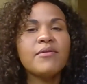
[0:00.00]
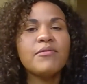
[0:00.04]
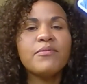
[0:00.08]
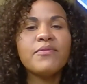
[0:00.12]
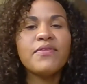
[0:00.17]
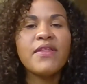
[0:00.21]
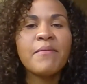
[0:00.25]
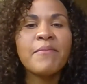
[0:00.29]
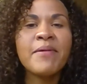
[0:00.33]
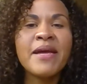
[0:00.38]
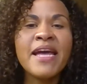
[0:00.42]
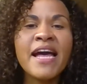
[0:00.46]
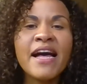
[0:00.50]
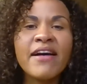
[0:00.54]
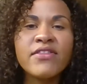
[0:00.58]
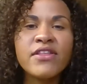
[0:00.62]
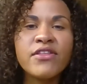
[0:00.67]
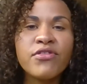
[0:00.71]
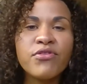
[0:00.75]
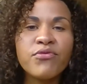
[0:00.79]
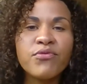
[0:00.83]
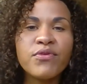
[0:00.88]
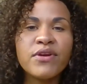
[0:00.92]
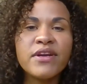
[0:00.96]
Then we have
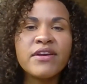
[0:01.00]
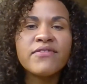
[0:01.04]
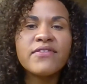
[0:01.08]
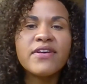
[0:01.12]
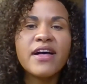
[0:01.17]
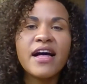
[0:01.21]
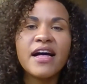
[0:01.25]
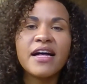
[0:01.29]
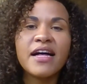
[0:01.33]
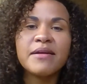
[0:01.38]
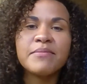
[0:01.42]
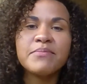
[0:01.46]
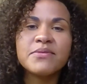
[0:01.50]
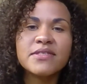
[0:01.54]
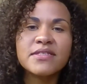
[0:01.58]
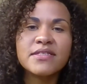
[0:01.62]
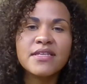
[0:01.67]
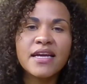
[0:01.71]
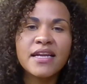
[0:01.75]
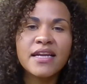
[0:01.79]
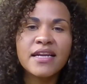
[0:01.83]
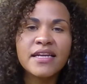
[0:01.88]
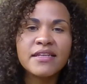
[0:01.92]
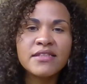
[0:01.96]
the Three of Cups,
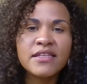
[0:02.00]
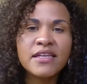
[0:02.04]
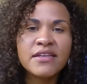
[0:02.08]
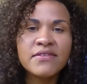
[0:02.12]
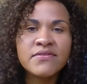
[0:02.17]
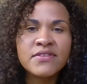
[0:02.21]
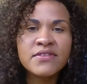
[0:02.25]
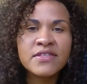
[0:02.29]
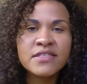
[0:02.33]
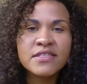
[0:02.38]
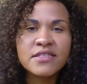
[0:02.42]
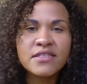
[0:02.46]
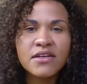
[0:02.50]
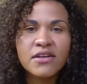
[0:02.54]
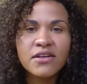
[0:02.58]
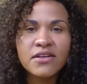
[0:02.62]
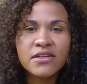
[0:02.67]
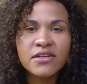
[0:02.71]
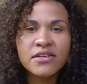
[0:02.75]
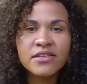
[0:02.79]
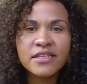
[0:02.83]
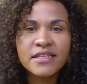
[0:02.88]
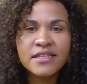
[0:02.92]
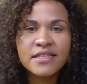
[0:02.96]
and I love this
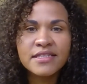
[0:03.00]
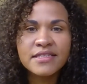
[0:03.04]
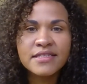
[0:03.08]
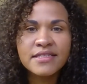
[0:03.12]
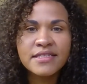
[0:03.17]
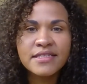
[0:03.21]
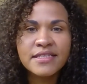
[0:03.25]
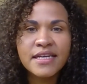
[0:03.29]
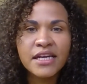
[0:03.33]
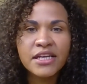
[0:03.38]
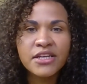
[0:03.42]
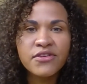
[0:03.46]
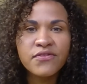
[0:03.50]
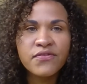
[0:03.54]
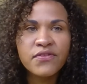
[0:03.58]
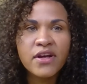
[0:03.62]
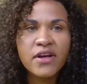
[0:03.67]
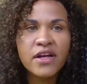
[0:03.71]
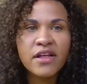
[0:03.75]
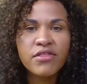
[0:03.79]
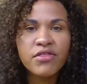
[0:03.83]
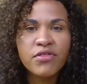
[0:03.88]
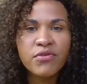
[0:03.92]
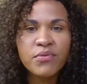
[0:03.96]
card in this deck. You've
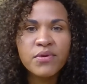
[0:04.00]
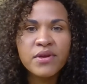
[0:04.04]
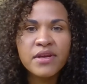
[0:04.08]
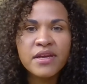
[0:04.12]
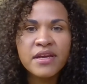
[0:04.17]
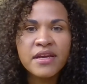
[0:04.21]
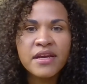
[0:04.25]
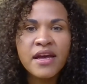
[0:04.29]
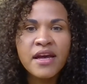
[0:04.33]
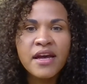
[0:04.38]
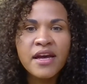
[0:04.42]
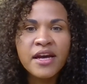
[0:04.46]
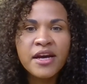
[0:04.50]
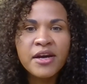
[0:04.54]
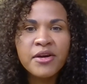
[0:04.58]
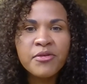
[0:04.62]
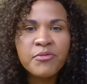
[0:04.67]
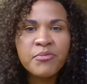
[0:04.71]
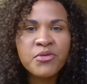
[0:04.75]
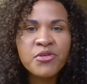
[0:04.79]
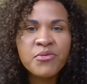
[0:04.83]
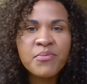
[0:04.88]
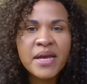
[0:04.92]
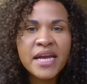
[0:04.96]
got three
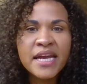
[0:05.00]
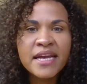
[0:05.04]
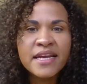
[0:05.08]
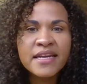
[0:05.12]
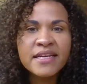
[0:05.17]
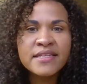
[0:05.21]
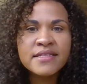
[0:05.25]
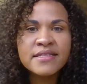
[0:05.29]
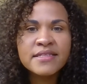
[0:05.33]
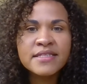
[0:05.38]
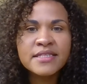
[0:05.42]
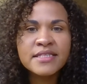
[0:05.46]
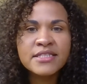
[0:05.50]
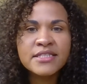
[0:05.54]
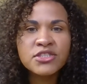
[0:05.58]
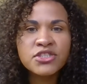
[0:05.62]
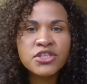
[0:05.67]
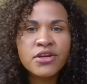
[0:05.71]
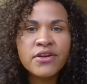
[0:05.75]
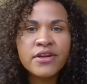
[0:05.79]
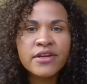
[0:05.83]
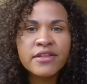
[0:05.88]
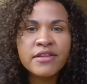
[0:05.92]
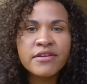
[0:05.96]
mermaids
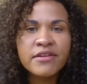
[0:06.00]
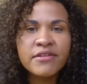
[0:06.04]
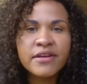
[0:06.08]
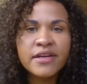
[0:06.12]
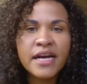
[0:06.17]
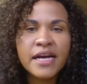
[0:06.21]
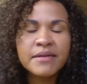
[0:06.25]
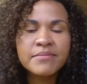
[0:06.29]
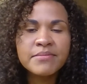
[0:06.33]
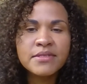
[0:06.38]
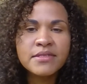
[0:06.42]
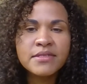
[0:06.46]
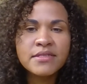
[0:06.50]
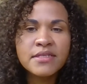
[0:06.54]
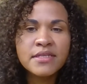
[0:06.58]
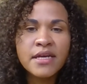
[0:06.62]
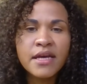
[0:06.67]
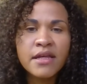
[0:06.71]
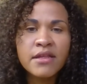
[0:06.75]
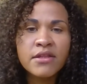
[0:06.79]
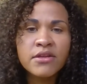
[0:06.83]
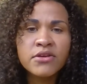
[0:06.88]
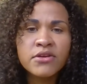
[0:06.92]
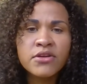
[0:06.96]
sharing their cups
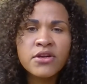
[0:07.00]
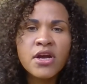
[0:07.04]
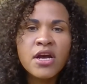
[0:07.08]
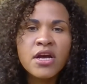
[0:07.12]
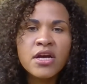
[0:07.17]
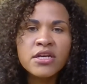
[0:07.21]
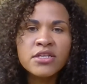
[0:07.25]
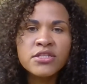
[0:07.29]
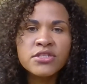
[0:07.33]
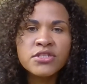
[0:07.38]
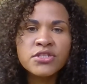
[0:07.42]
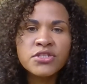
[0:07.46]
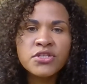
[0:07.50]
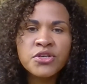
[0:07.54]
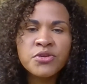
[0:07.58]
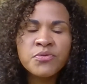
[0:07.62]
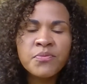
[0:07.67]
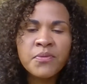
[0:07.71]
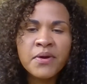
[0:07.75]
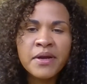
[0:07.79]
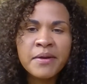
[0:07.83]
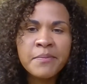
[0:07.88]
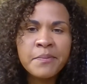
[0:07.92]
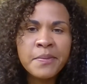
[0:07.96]
together. So you
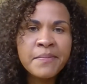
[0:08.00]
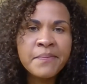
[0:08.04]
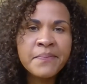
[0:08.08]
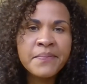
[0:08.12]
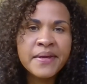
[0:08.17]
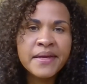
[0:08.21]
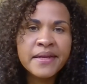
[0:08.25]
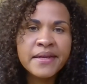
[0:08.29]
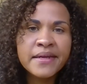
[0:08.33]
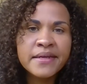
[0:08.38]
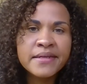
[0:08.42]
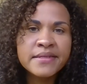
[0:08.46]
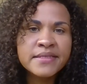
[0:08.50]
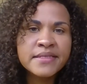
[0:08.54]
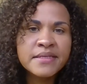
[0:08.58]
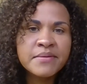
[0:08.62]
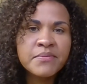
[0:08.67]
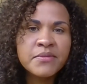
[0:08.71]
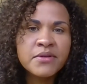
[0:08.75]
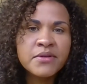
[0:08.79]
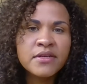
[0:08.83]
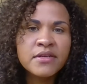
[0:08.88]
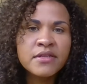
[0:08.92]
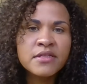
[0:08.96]
might be meeting
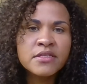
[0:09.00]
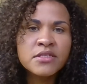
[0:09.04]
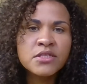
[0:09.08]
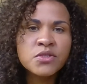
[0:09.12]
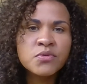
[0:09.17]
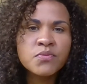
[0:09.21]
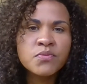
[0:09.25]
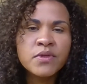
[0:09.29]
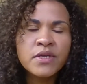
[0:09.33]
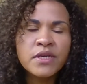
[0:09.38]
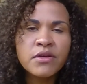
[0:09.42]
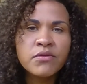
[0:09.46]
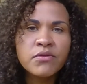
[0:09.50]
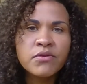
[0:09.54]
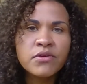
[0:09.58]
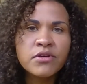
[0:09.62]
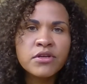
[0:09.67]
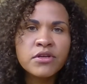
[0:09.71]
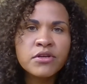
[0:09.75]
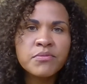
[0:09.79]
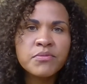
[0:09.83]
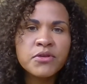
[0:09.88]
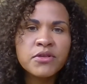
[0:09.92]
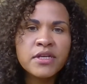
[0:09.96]
somebody this week or
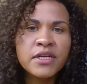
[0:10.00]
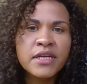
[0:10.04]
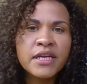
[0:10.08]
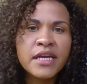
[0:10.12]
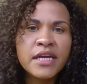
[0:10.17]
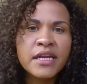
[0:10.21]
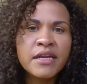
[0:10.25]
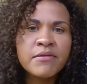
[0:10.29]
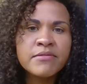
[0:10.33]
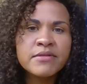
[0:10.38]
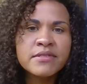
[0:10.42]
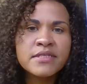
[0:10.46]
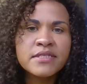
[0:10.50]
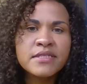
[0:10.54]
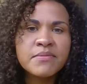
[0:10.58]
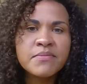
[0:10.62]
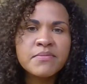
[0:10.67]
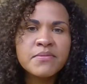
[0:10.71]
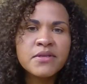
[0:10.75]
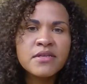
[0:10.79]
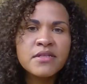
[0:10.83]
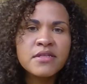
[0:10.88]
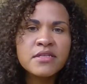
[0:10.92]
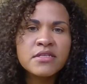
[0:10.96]
communicating with
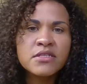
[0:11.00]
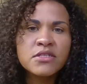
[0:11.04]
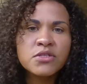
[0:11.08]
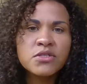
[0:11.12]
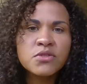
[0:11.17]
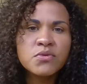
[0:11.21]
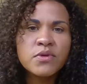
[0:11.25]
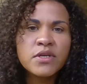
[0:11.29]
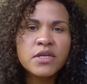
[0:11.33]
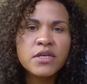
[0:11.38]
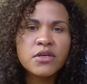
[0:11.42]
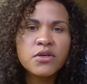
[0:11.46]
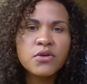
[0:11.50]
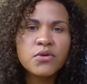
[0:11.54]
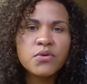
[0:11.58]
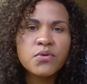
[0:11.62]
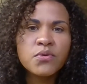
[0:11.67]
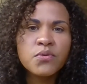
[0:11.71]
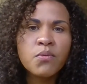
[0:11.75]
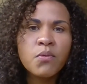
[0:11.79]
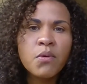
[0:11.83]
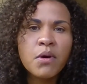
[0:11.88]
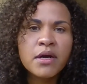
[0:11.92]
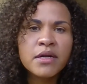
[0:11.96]
somebody this week
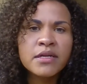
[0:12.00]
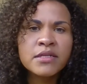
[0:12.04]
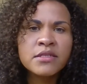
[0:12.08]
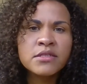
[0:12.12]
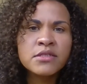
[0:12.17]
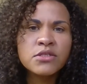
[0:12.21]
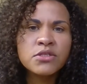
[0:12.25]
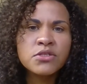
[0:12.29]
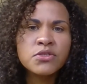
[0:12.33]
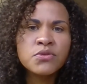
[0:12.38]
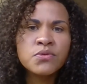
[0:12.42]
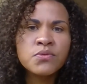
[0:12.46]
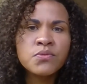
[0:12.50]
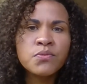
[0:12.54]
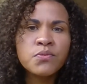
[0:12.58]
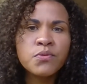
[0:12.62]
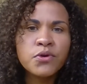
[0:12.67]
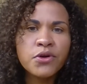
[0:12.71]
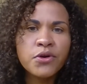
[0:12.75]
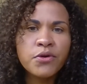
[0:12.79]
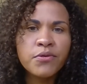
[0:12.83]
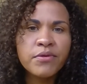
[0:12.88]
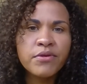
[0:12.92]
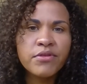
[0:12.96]
who wants to
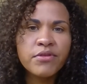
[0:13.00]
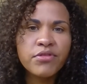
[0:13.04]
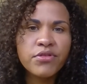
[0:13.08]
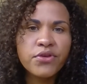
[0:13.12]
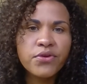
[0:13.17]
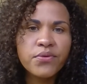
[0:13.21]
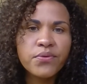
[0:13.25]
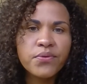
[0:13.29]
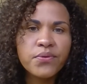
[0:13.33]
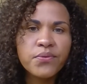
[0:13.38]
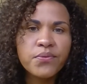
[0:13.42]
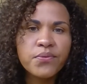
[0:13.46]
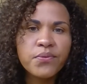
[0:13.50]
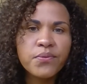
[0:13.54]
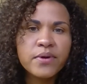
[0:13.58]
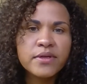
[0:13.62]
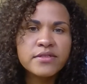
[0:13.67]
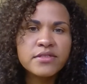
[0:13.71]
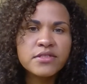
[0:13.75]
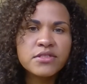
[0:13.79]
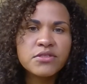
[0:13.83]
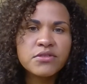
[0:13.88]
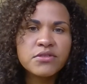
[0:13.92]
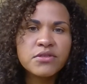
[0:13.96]
work with you, who
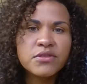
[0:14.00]
wants to